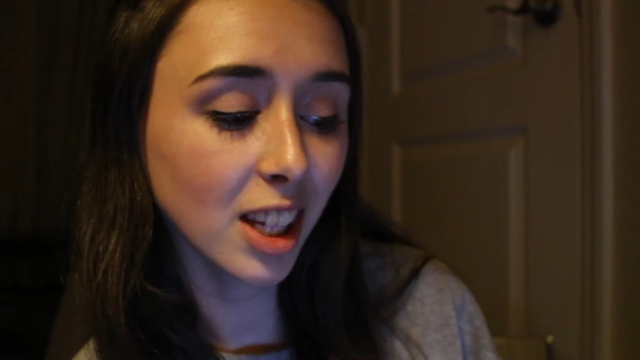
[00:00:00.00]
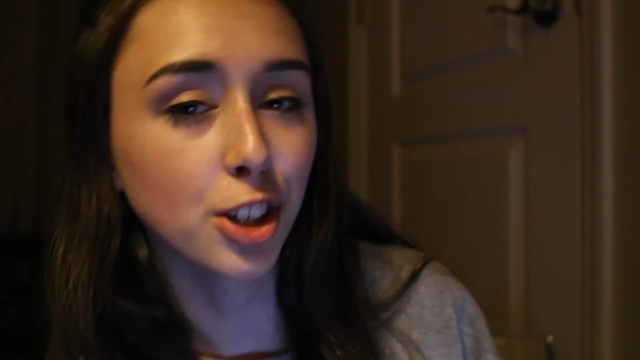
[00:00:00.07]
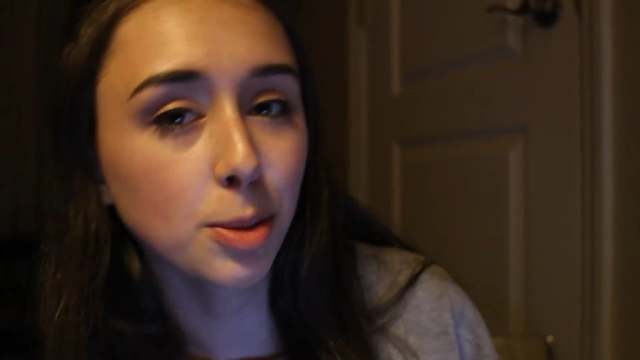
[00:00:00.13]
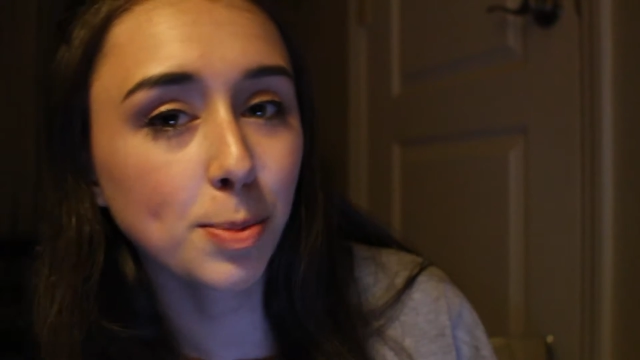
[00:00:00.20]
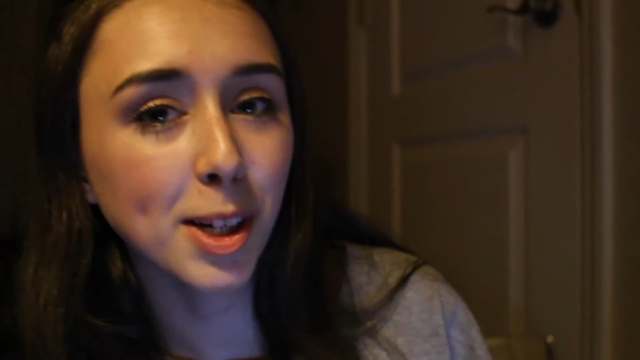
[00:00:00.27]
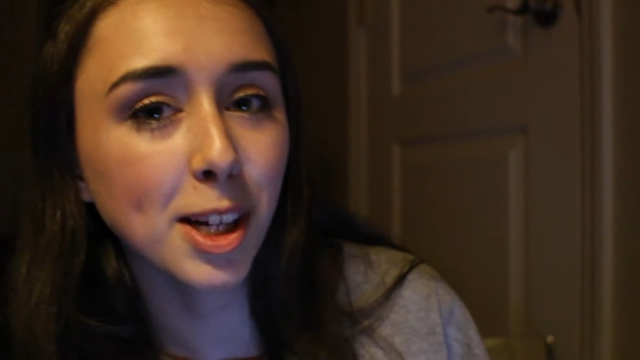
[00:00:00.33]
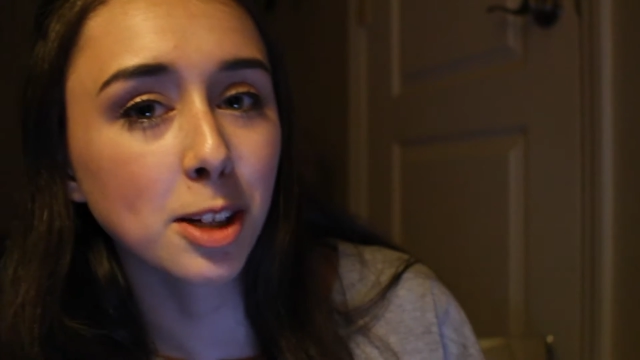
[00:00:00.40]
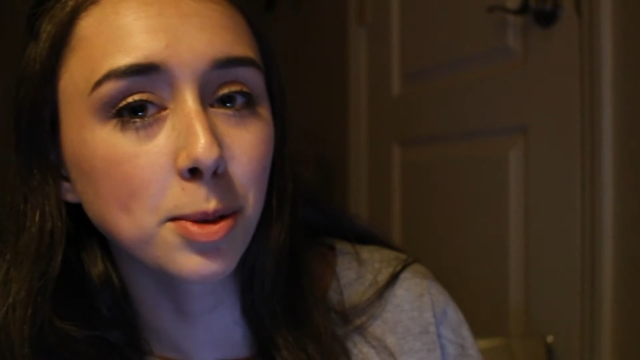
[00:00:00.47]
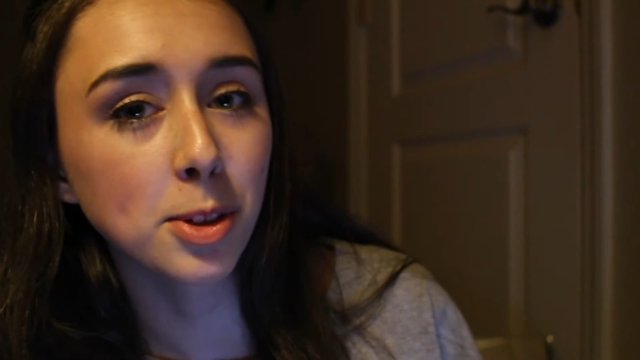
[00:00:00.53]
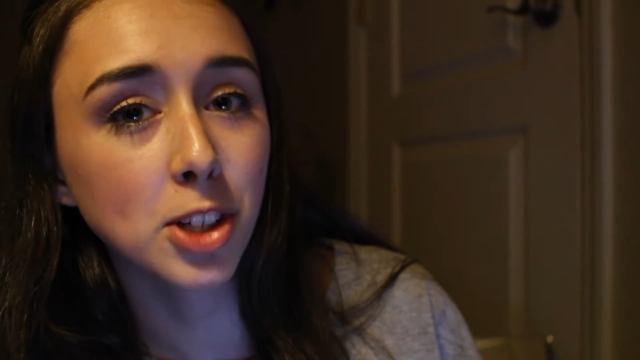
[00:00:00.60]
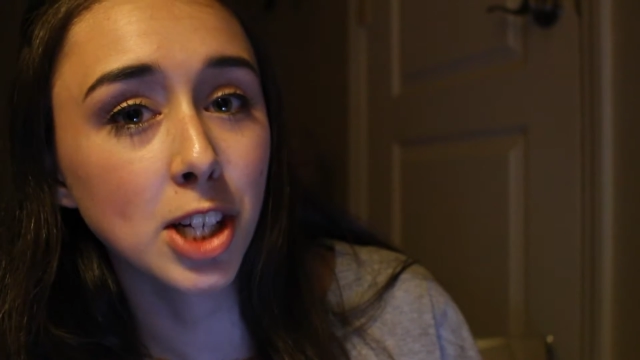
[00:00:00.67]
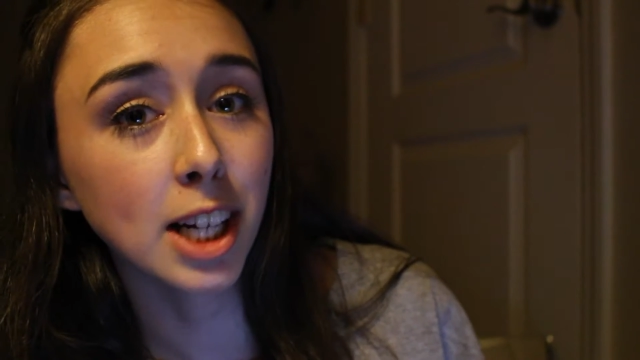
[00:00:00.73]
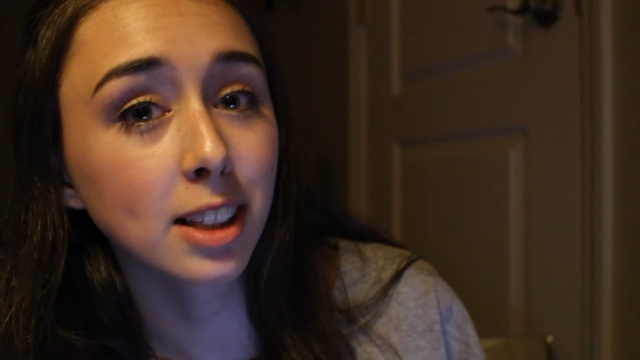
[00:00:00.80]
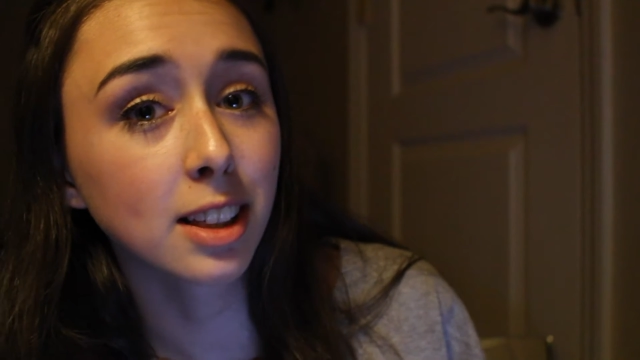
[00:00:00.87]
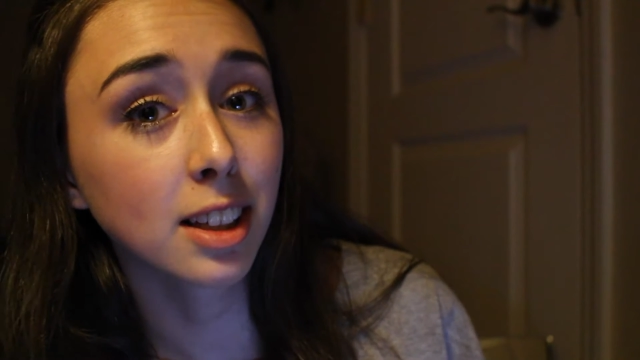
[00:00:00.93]
Just because we
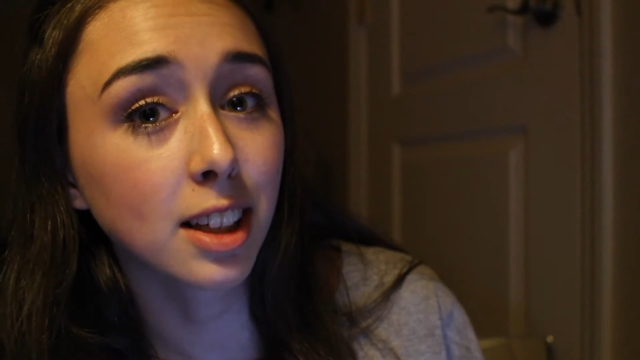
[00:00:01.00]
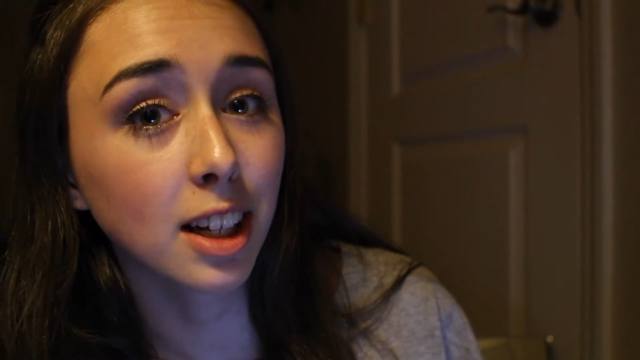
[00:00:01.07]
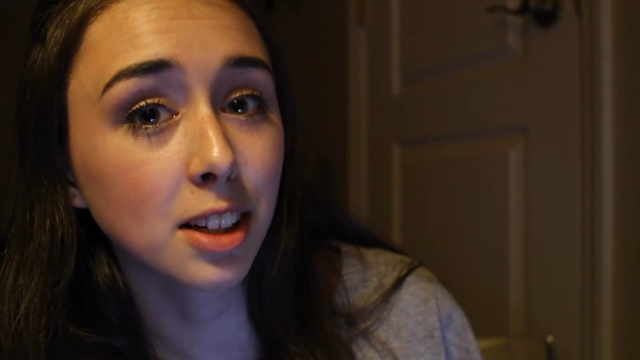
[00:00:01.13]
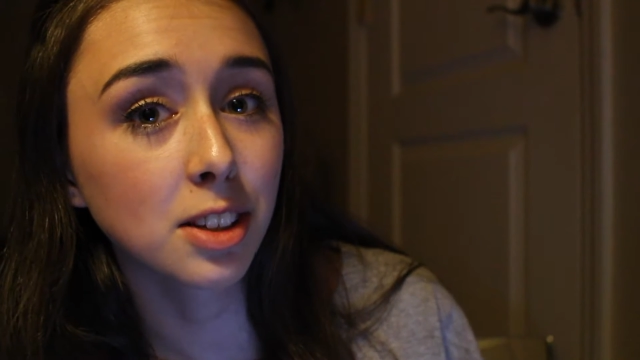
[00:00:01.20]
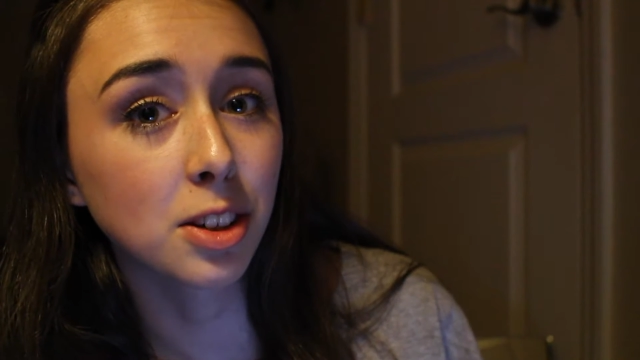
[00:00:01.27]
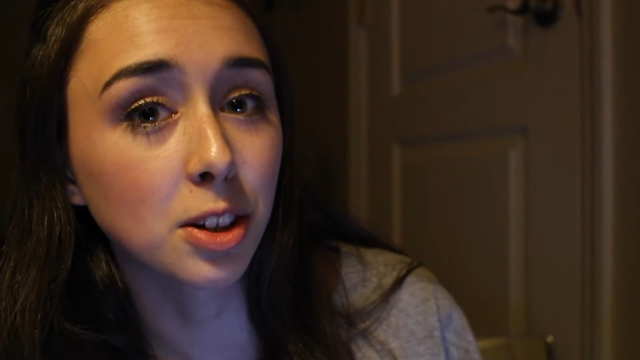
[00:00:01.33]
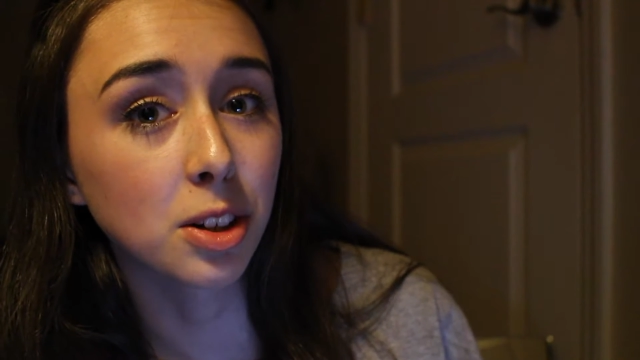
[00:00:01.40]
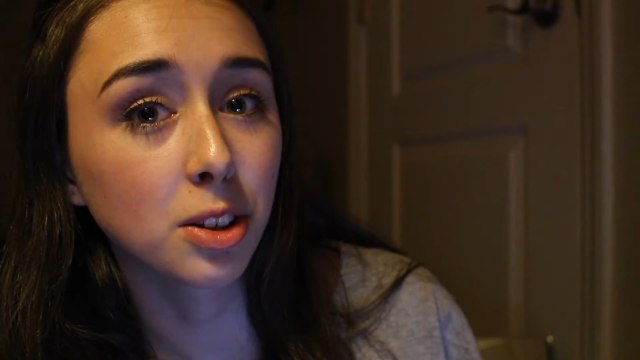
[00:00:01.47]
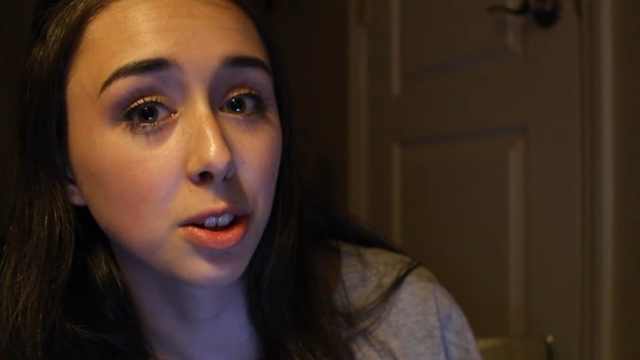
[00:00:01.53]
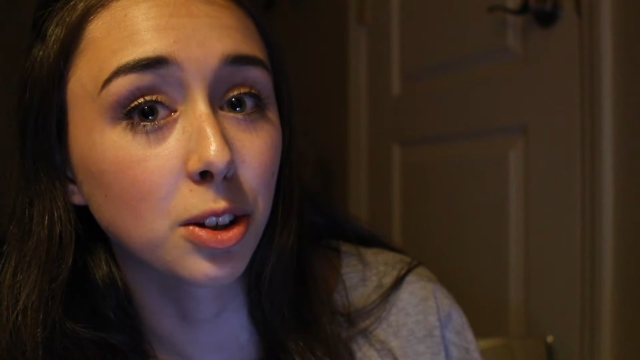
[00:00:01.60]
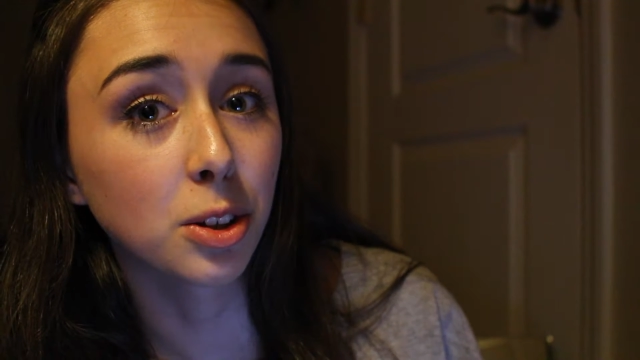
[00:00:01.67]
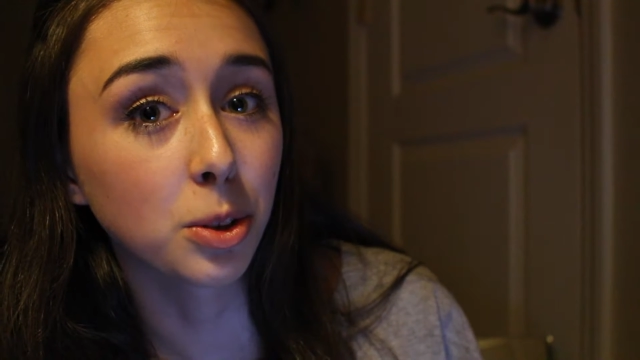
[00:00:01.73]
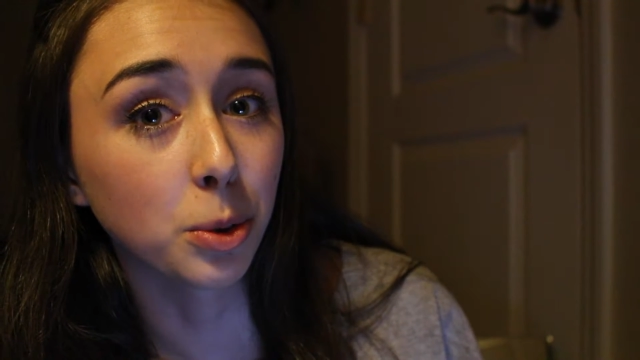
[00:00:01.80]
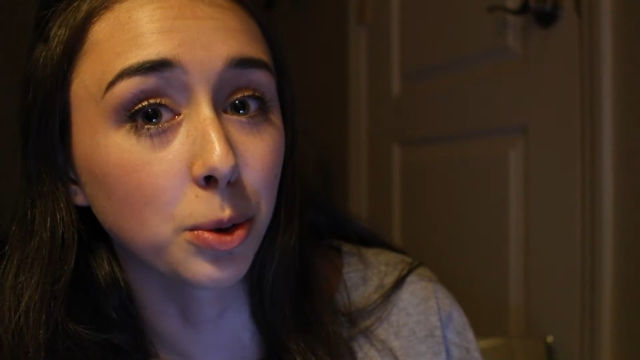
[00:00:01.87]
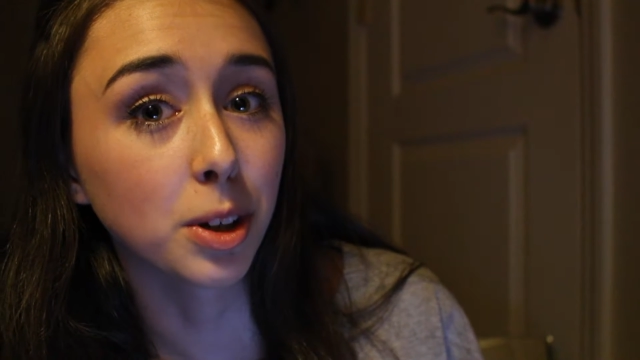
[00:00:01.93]
check the guns at the
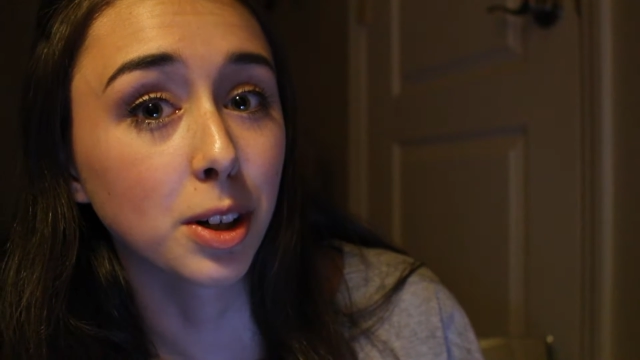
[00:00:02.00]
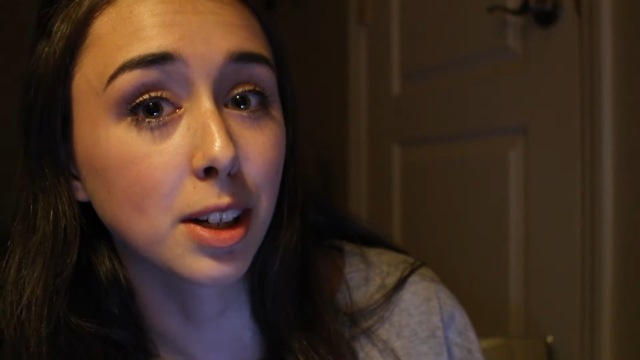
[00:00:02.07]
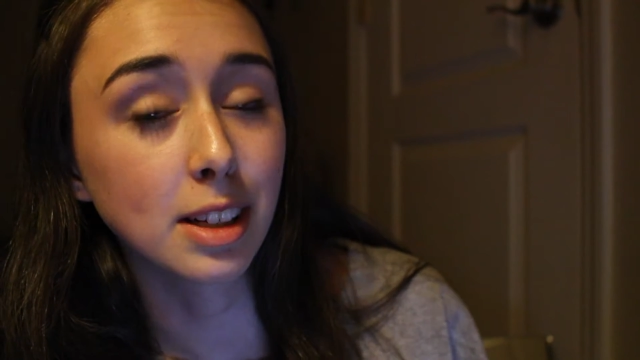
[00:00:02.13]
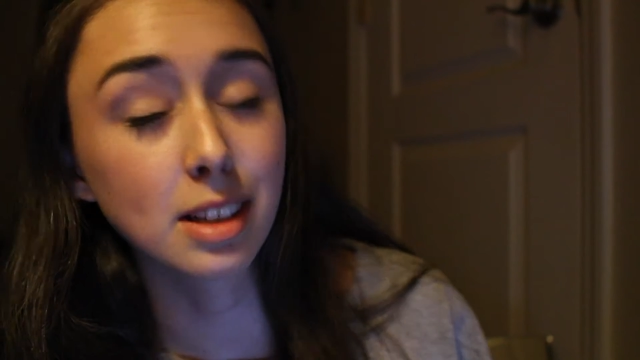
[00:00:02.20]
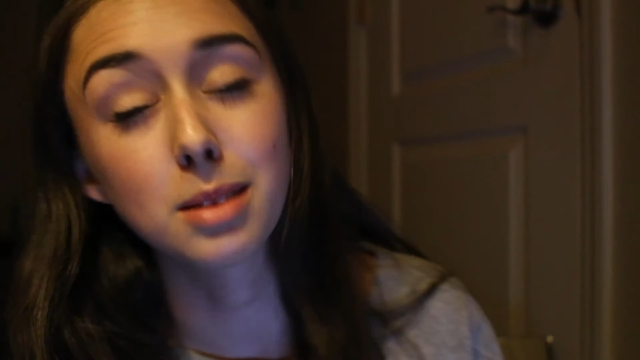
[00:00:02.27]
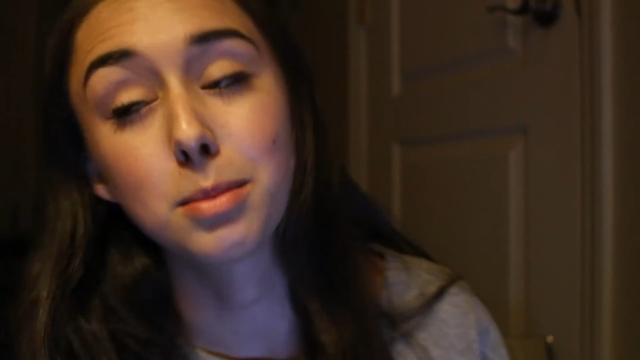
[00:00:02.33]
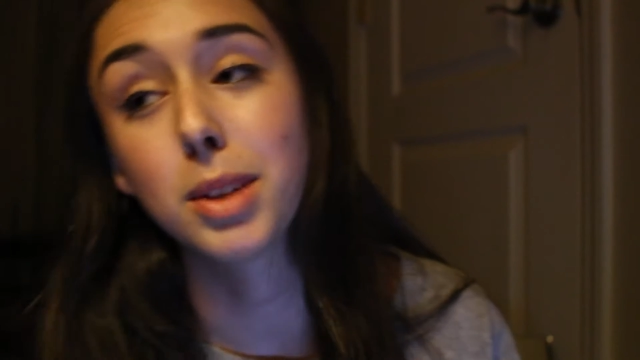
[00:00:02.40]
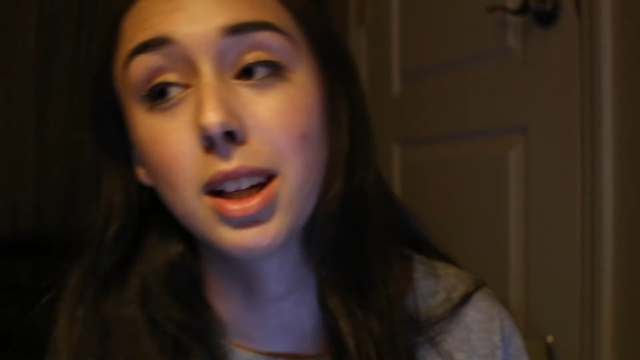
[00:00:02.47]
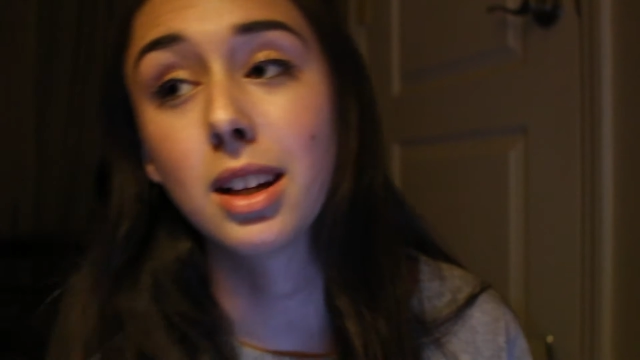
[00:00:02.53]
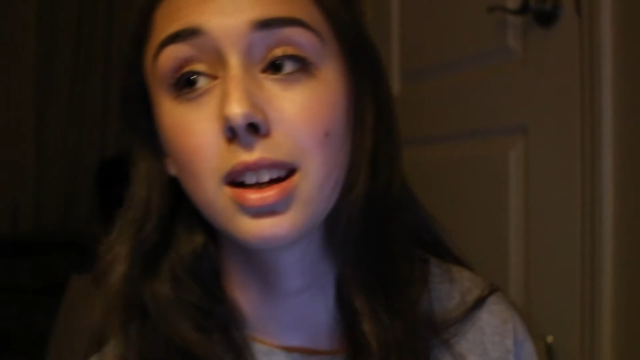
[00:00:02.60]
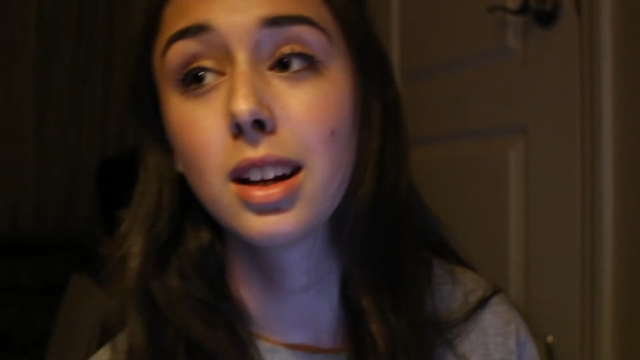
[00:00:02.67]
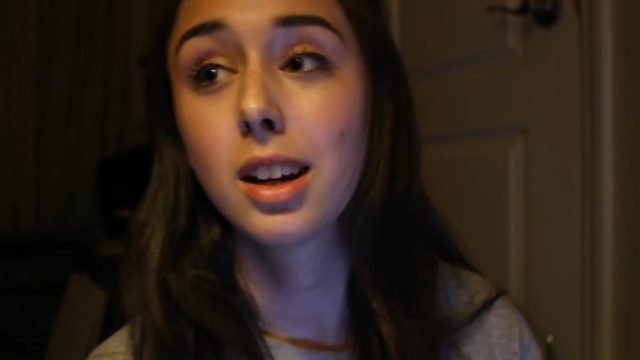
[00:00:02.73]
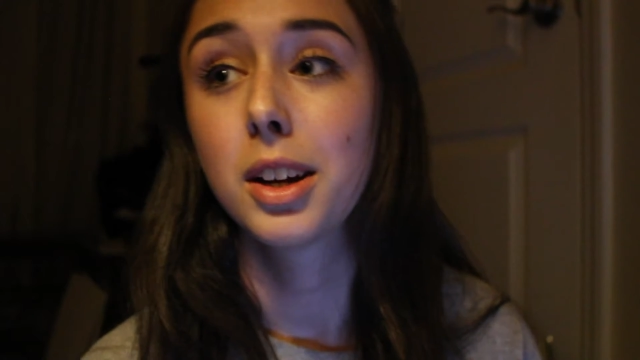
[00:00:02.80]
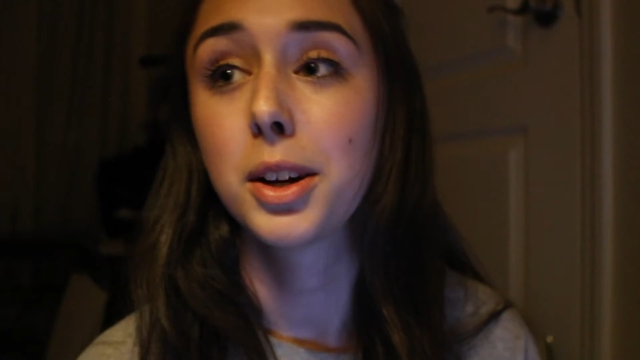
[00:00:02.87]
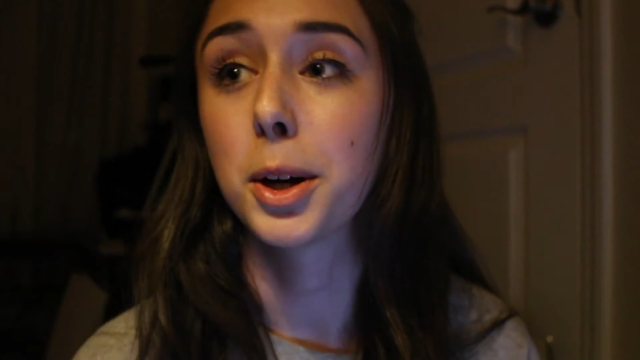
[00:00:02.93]
door doesn't mean